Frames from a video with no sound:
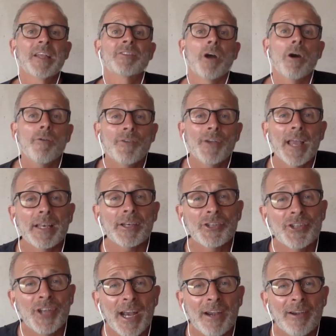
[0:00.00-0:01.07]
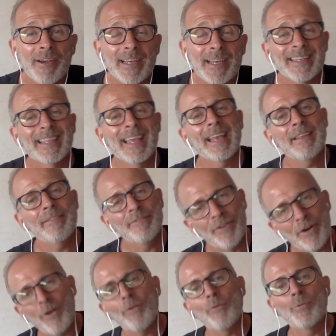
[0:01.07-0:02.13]
Don't forget to share it. Get
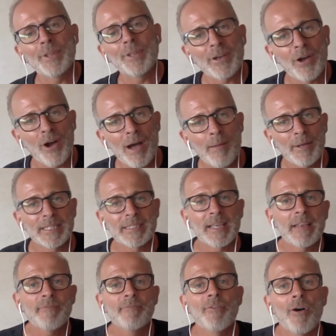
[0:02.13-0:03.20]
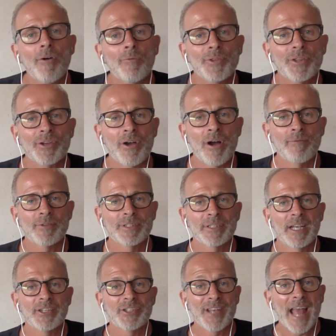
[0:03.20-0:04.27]
involved with the comments. Get involved with the
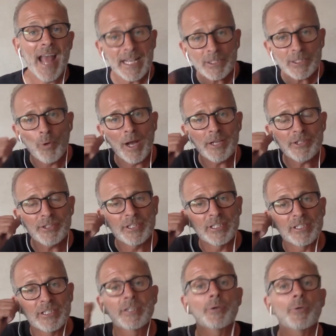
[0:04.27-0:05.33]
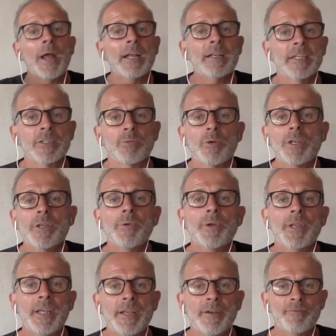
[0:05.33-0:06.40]
conversation. Ask questions. Direct us. What do you want
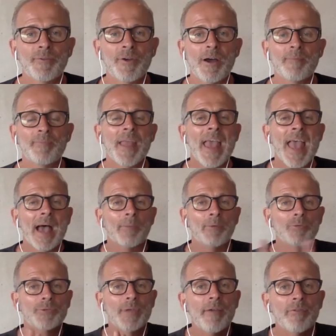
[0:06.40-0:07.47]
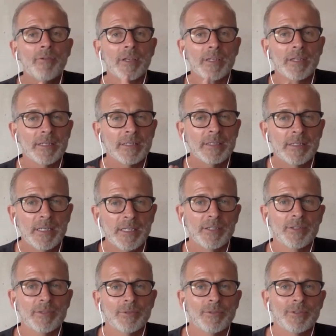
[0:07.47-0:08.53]
to hear from? And we'll definitely see
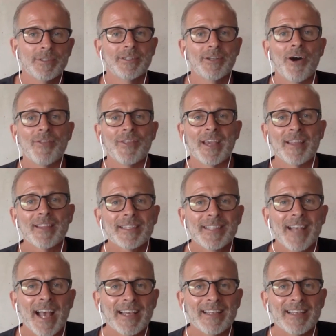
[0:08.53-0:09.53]
you on the other side.